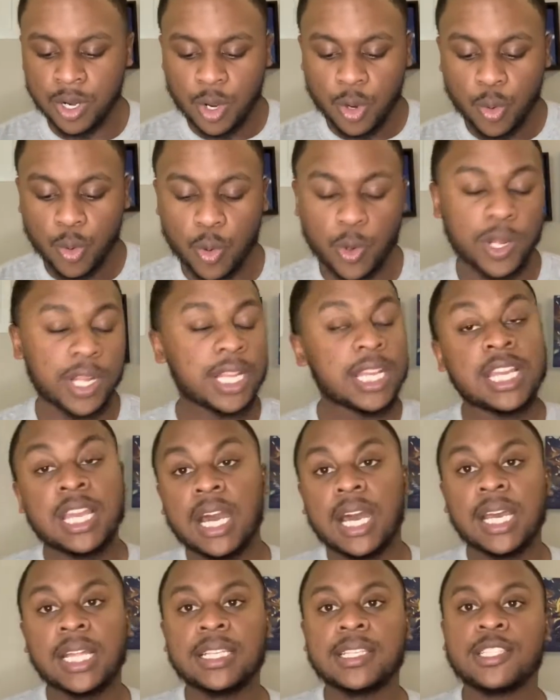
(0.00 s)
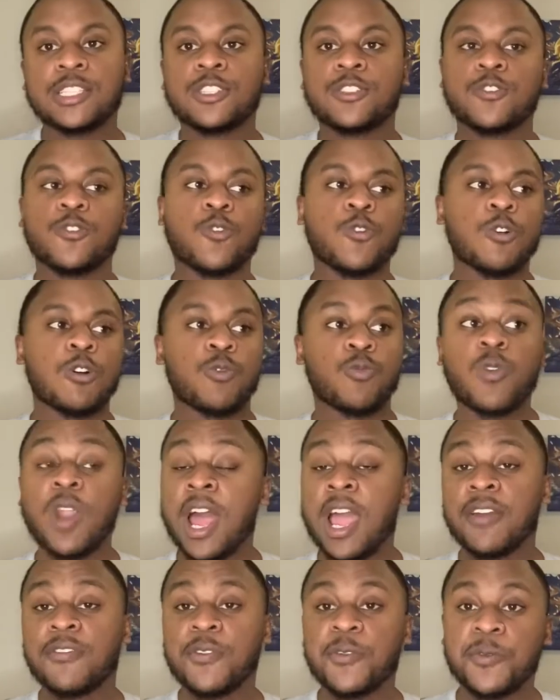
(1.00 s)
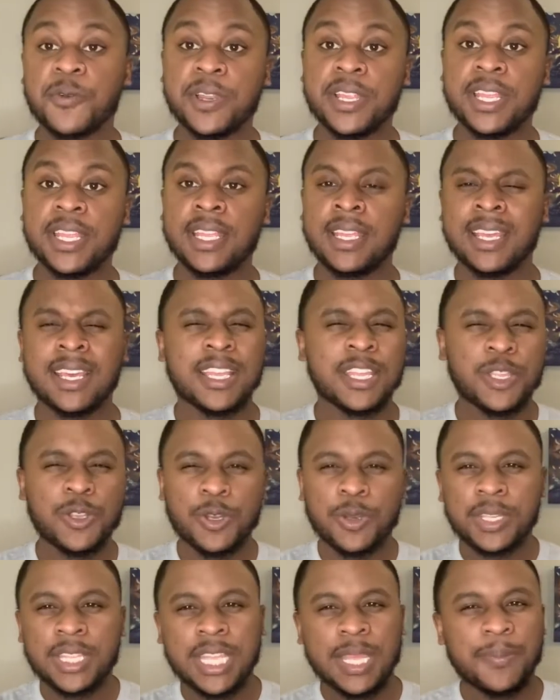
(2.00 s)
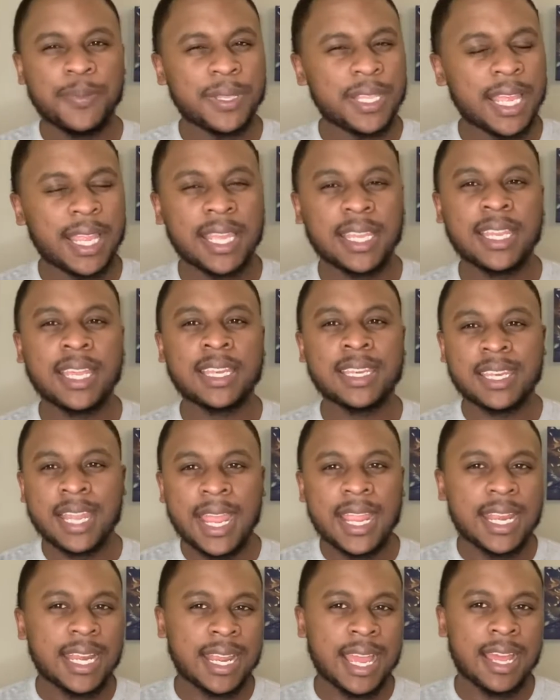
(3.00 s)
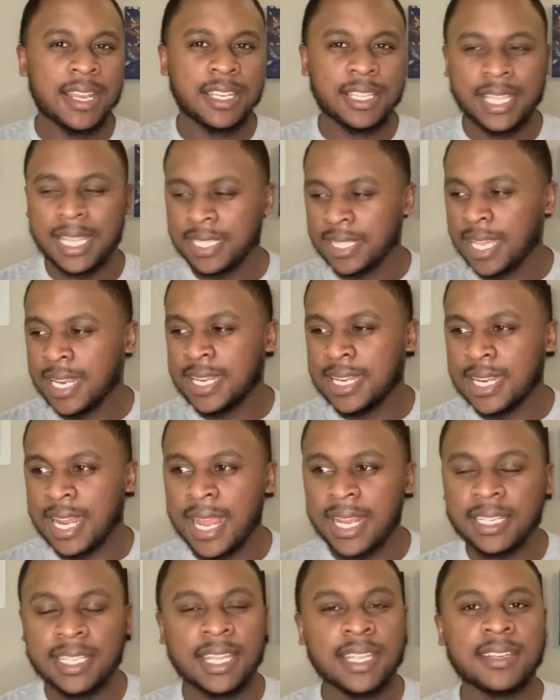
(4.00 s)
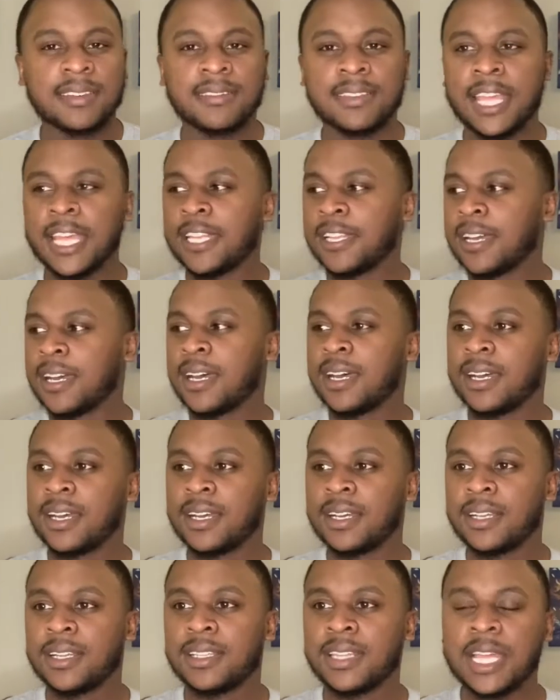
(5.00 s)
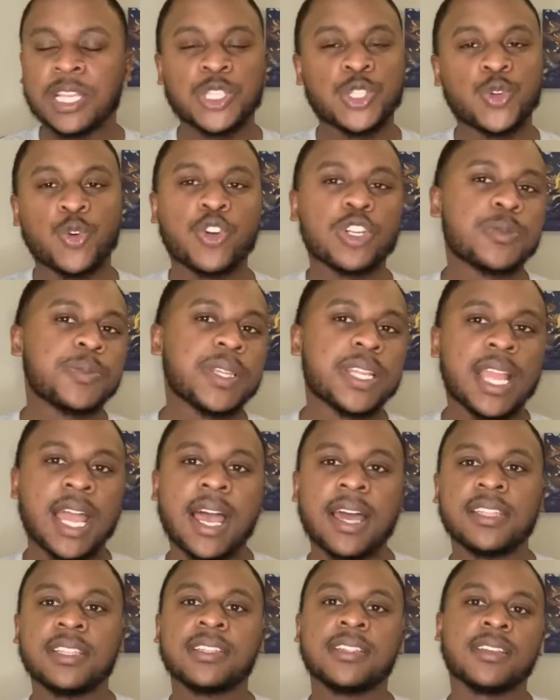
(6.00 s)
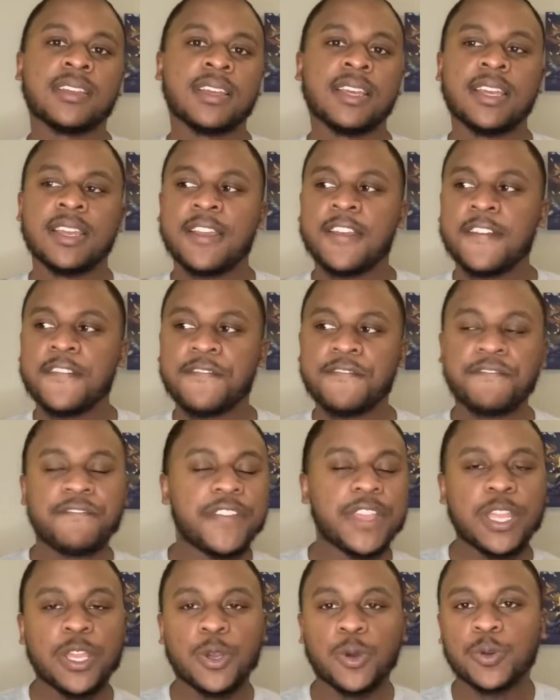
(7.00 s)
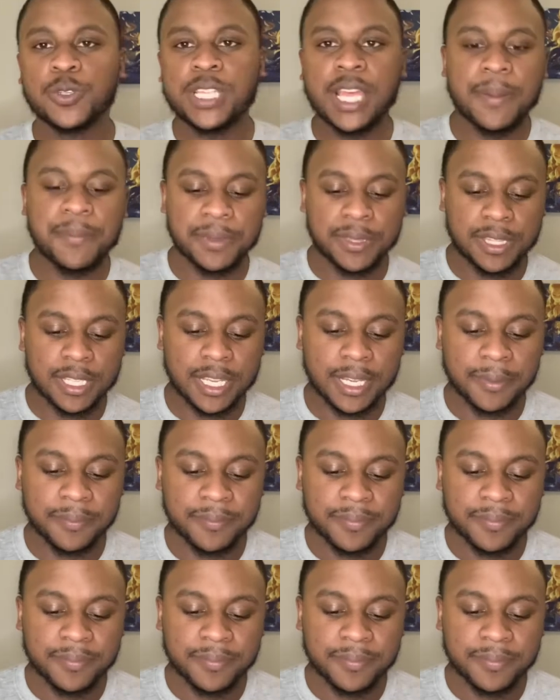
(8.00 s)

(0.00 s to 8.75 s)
or Guts, or Rivalry. To keep it like in that knight kind of, like that knight, that swordsman kind of feel type of thing.